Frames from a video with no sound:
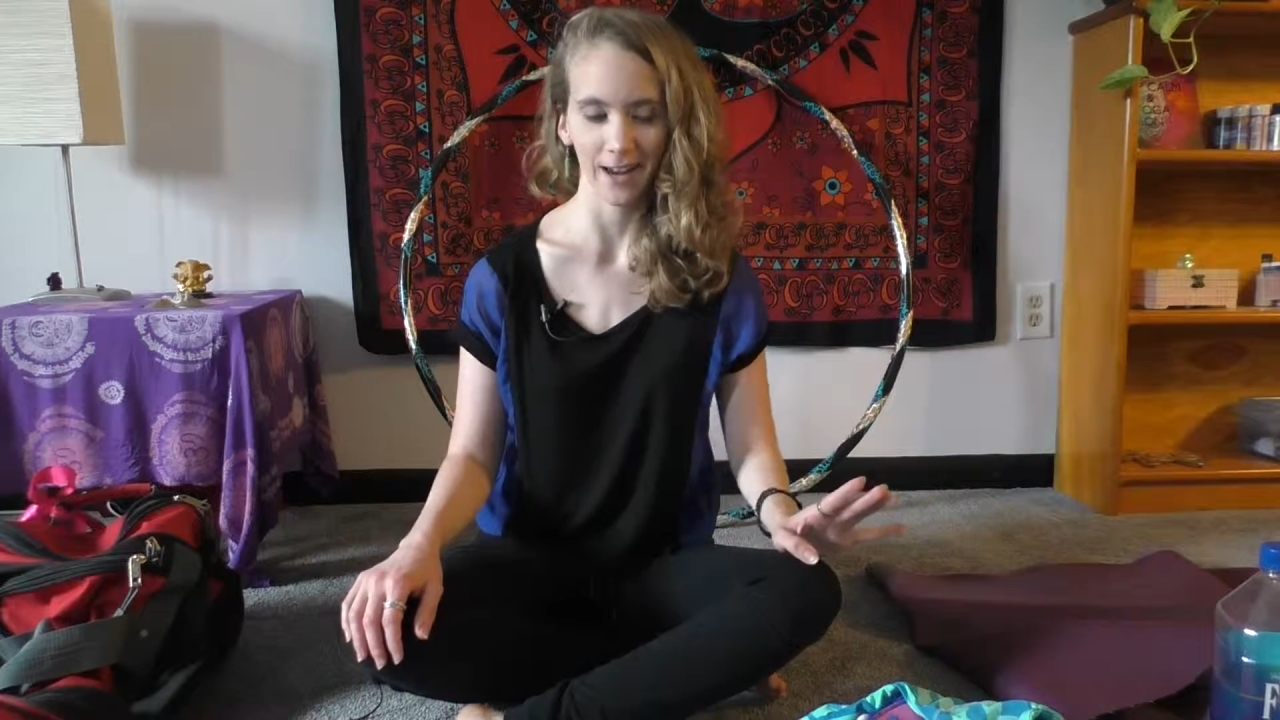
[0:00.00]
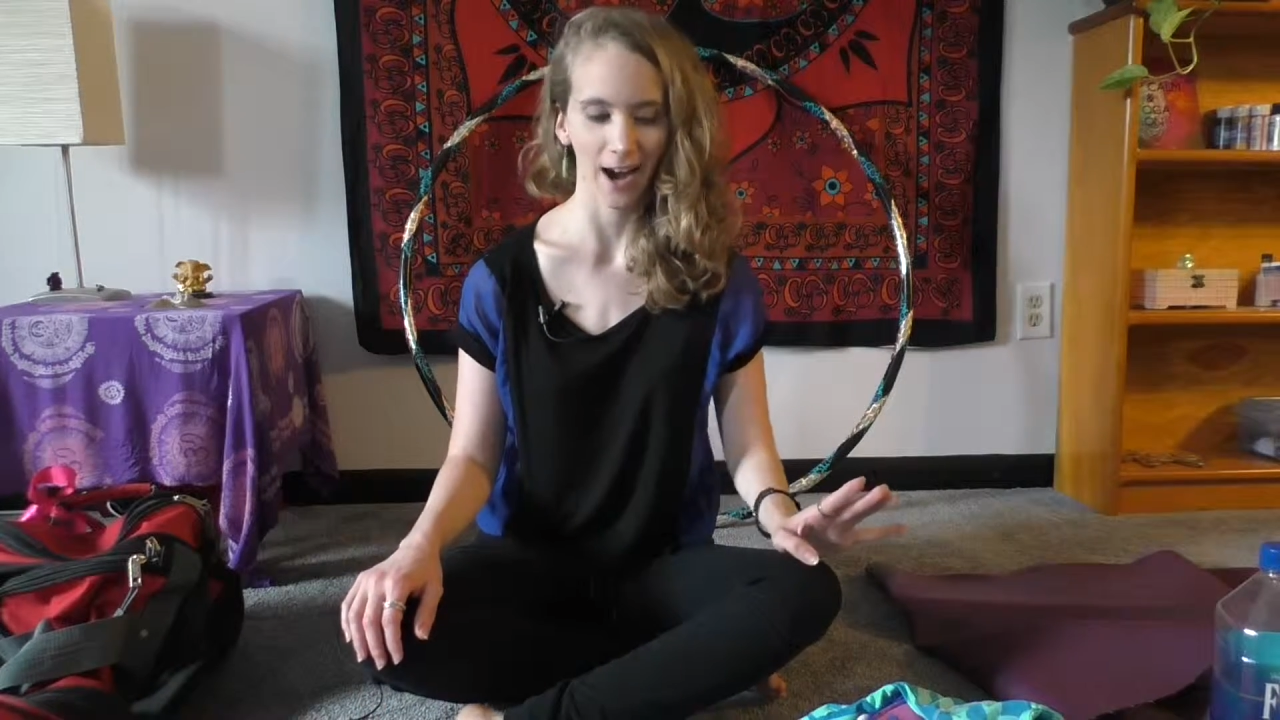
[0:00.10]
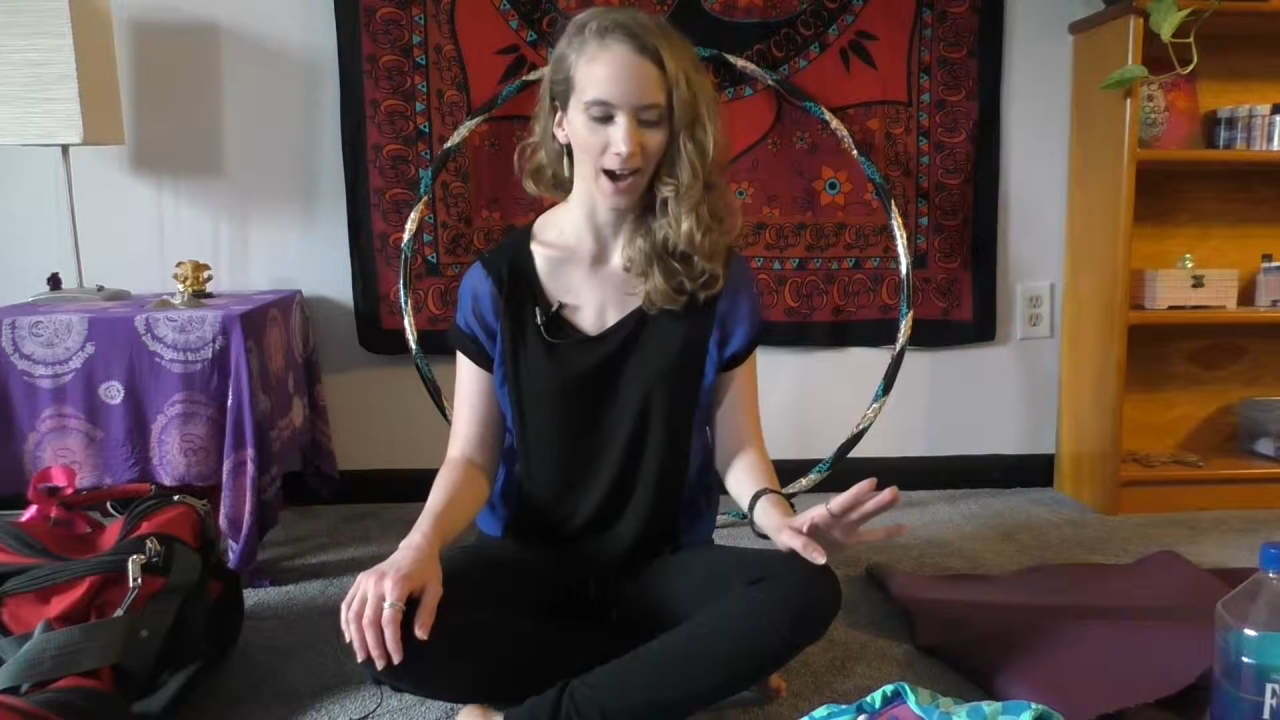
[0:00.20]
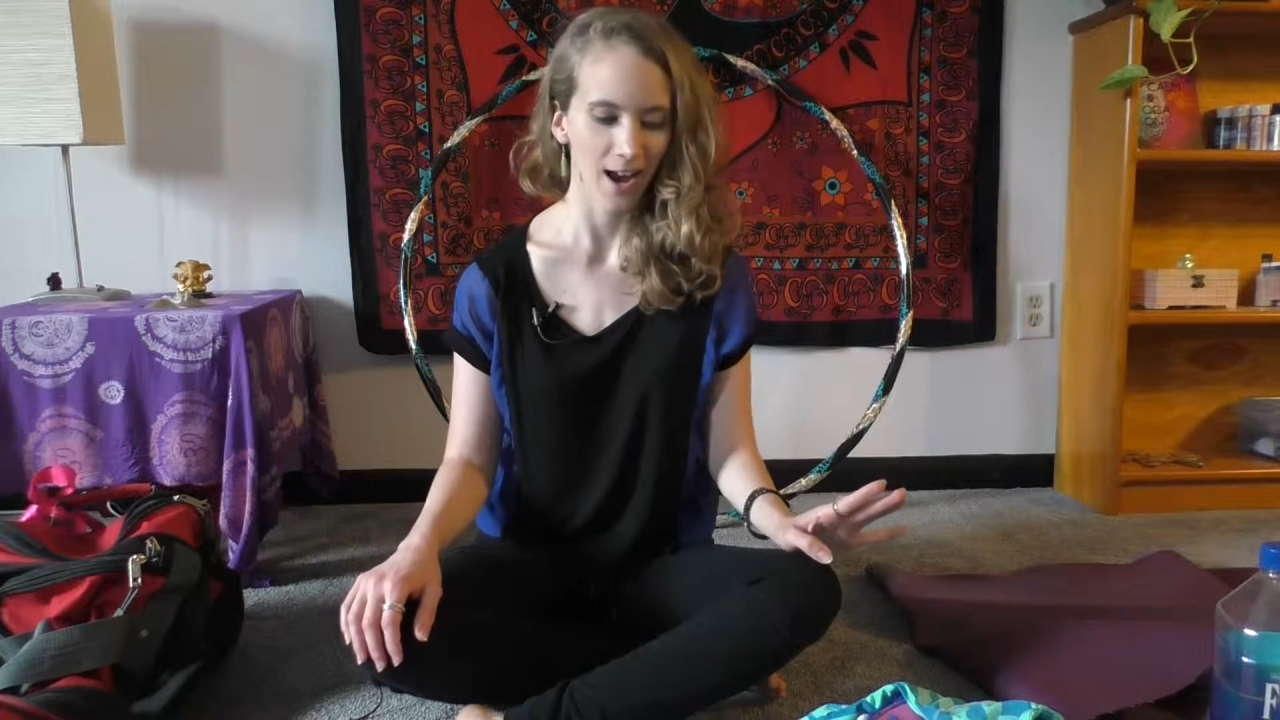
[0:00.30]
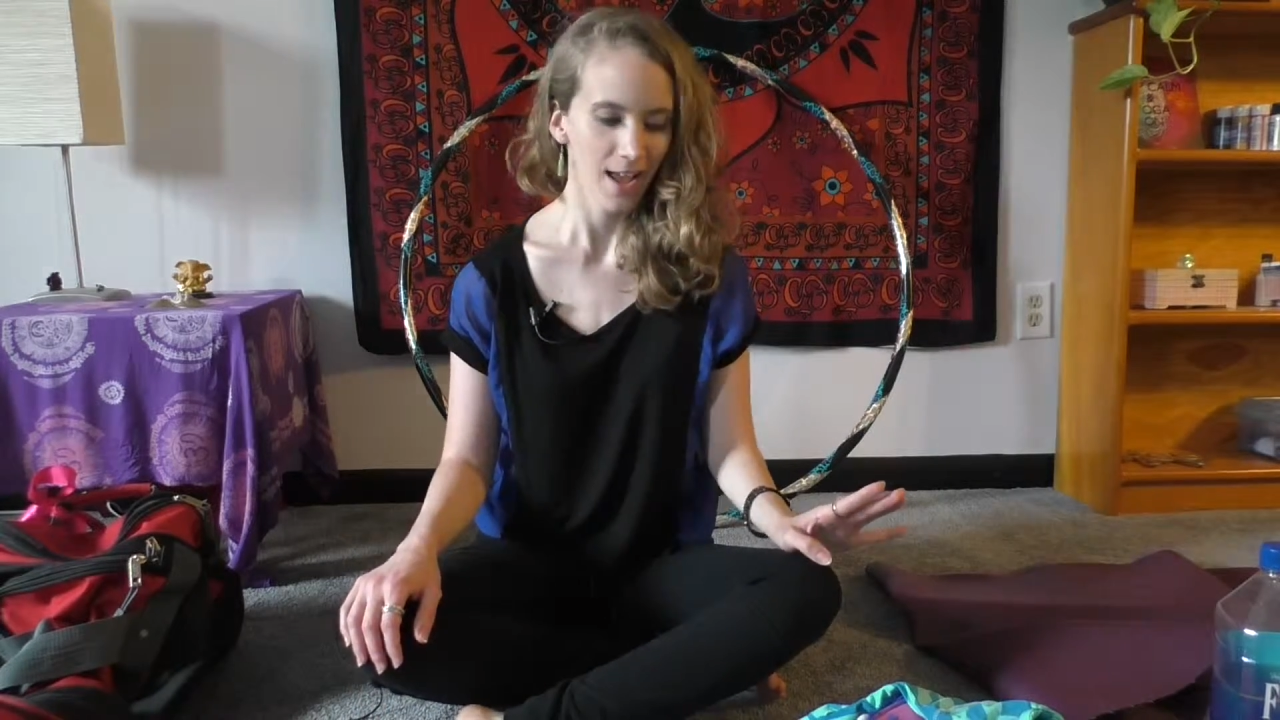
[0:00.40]

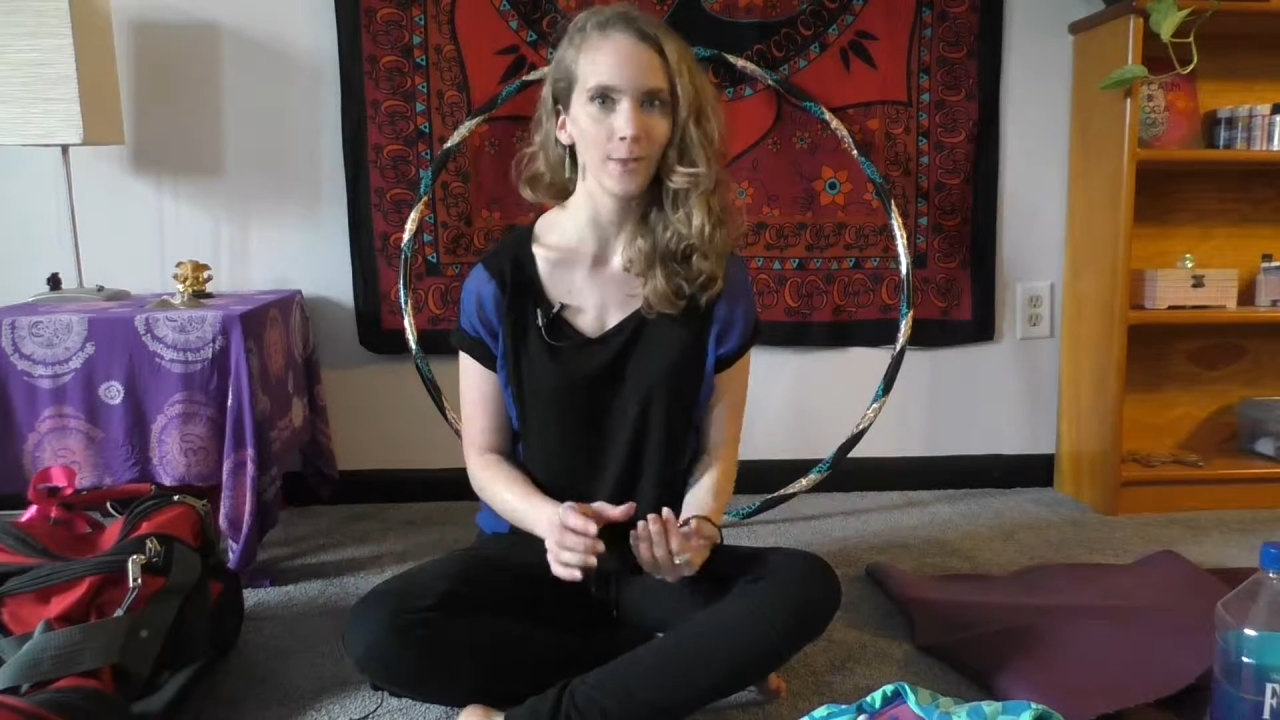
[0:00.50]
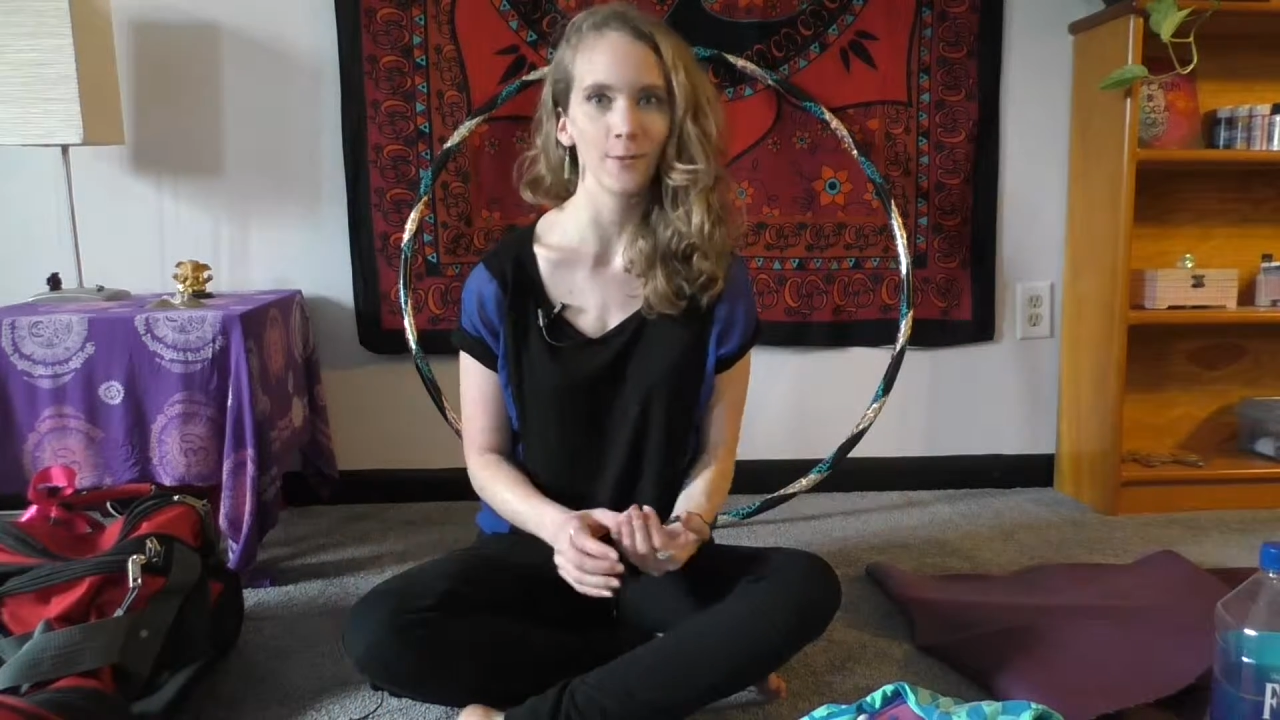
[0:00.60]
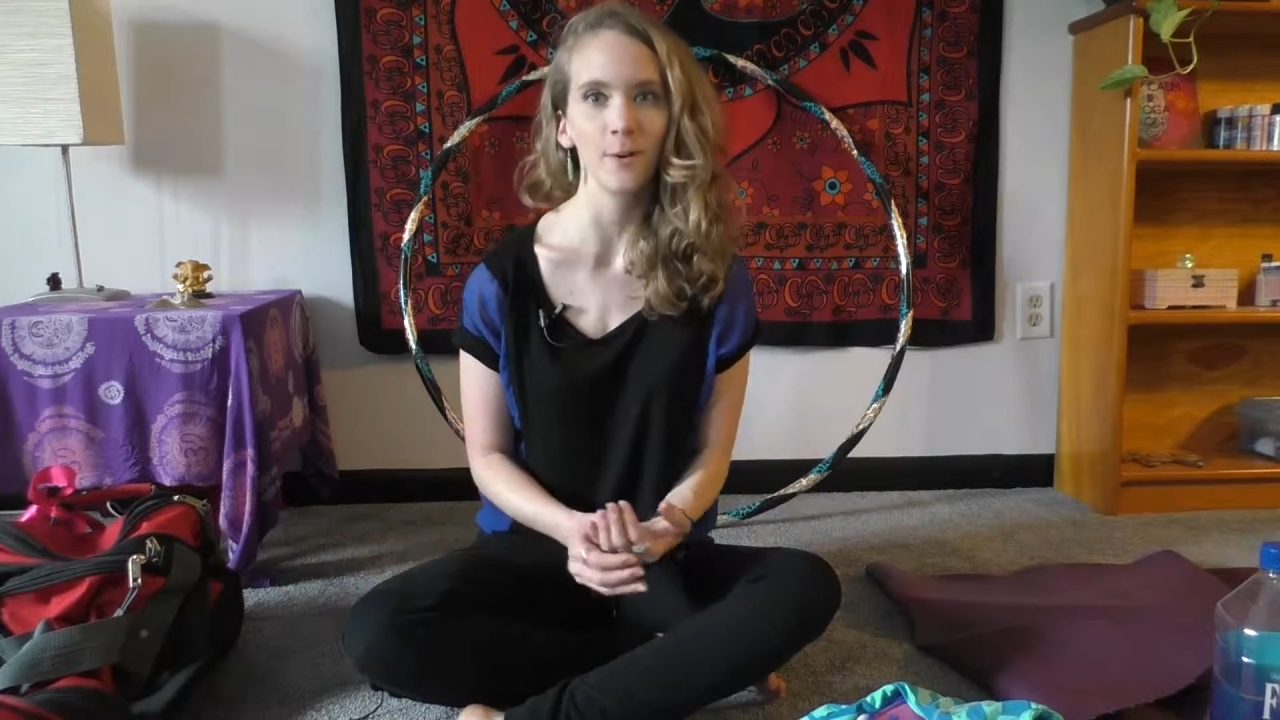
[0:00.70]
year. Well,